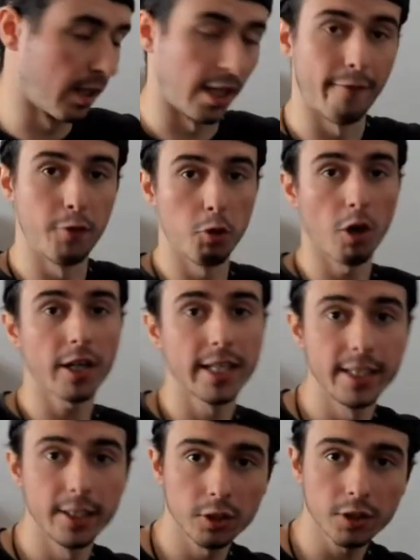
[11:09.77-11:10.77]
If you are
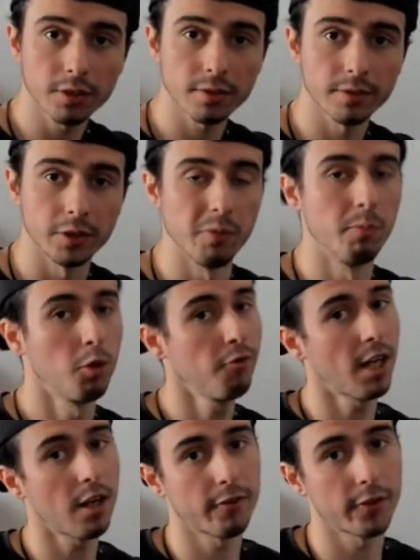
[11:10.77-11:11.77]
healed, you
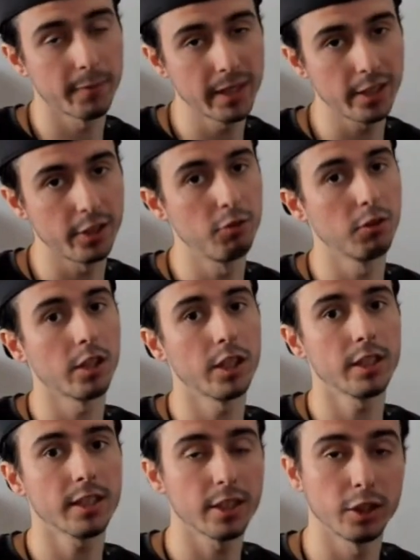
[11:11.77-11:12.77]
moved on from it, you
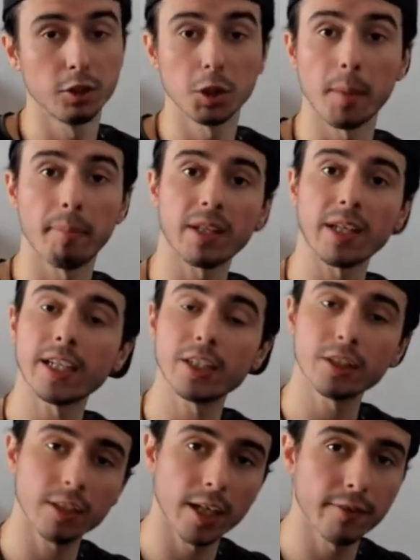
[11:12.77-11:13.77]
learned it, you are applying
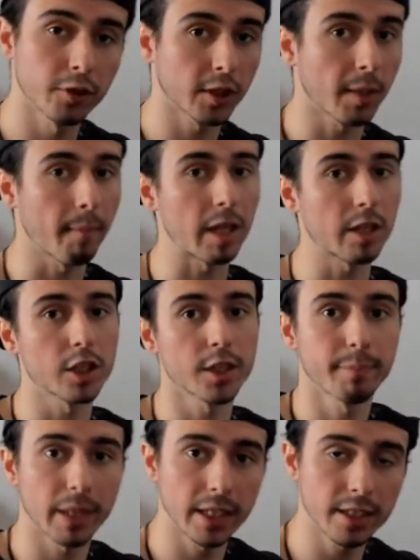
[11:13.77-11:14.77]
your life, you're in a better
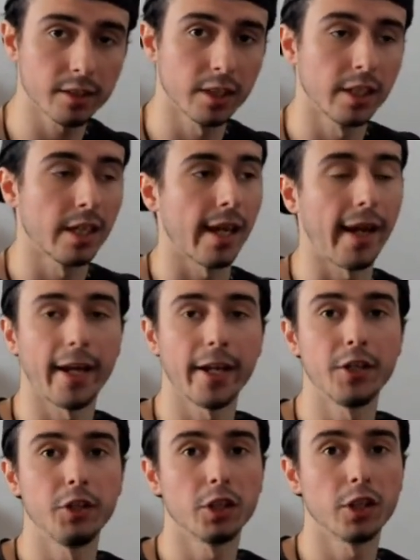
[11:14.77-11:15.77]
space,
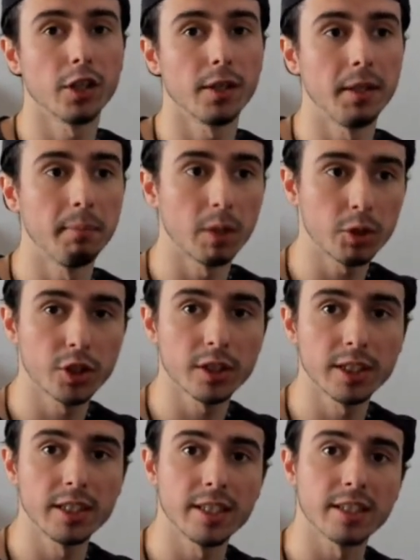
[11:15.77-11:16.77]
and you're
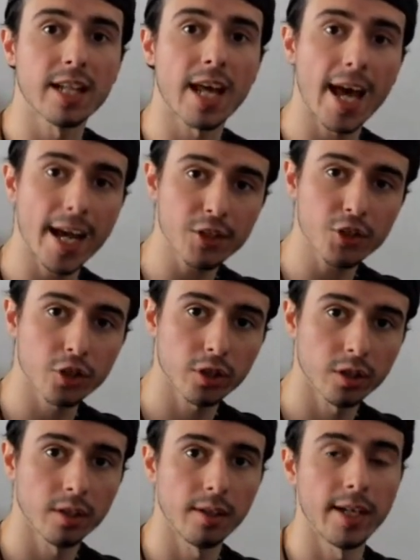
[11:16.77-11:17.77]
emotionally detached,
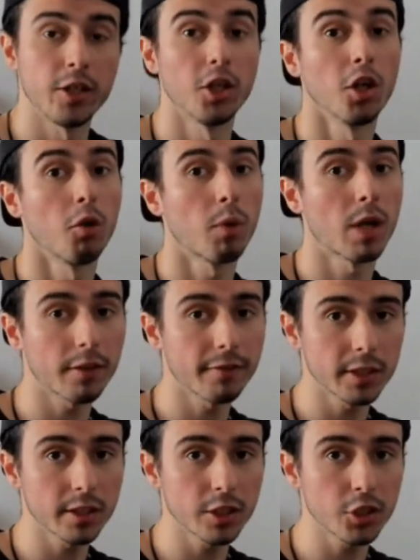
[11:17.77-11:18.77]
and you're aware of
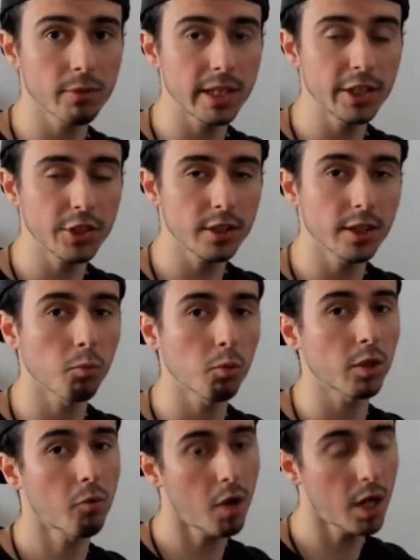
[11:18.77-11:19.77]
the situation and
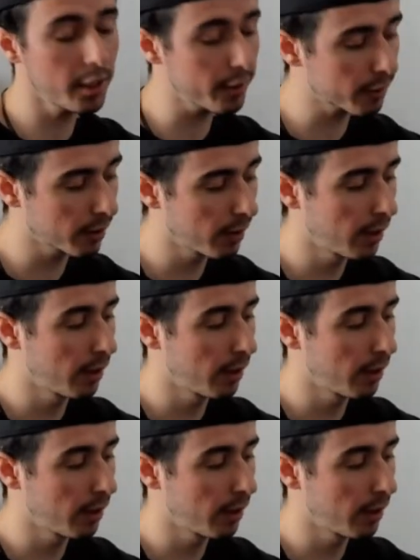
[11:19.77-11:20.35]
what it was,